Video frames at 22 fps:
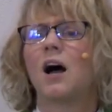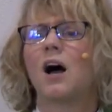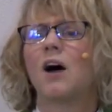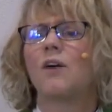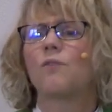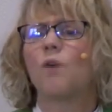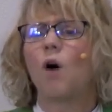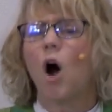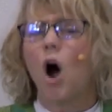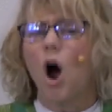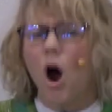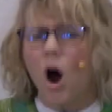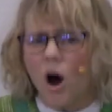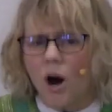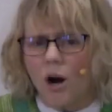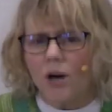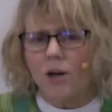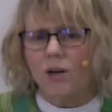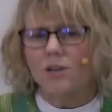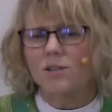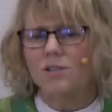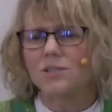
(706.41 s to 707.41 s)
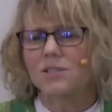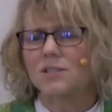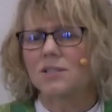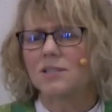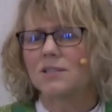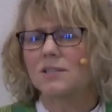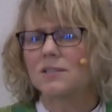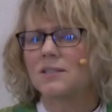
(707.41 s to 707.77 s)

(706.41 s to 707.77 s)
of heart